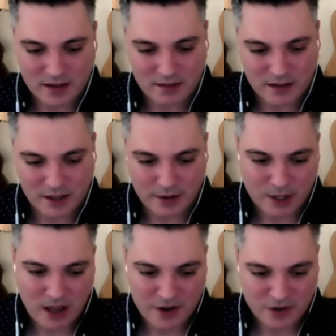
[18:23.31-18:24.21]
you know, a
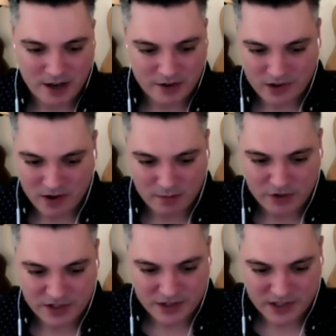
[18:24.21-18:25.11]
lot of directors aren't
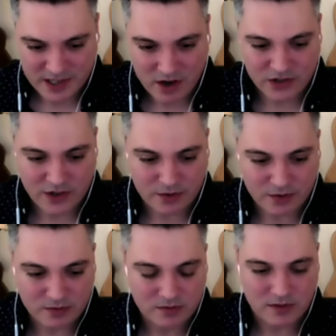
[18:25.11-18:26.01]
musicians at all. So,
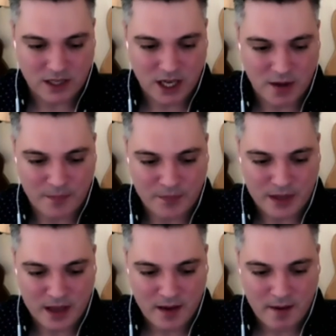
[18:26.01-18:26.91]

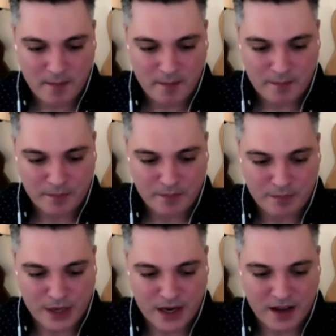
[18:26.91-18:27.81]

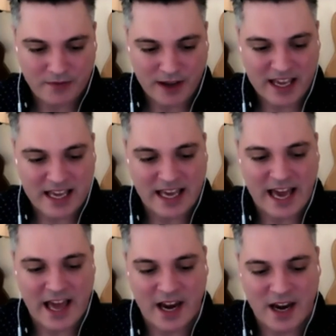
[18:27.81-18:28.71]
but if I can
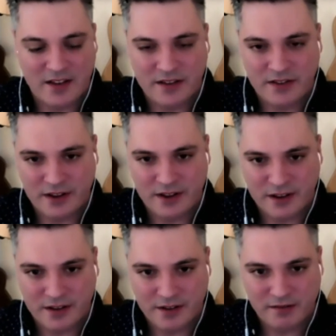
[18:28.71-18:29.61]
get
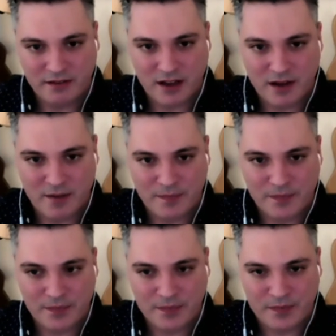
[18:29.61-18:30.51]
the,
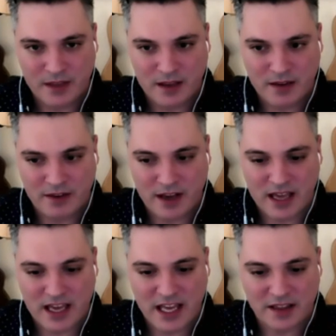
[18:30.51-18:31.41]
if I
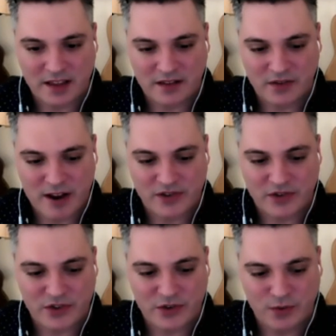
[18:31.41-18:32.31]
can get the director
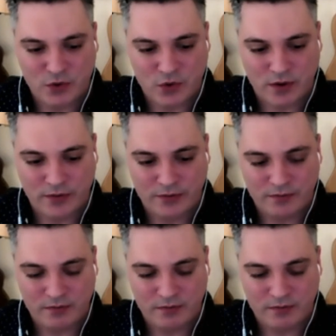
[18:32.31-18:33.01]
to sort of